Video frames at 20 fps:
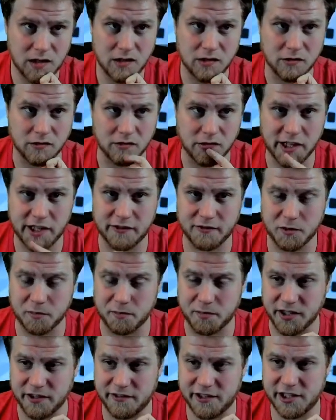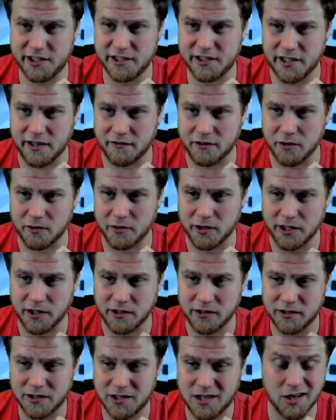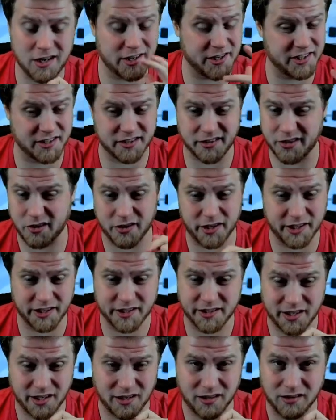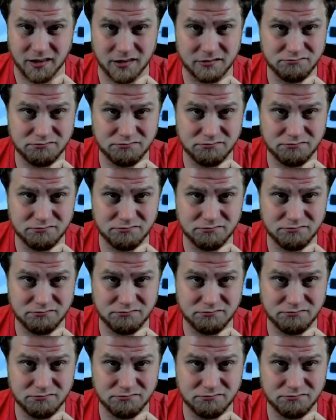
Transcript: Rite of Oblivion's everywhere. Card is annoying as hell.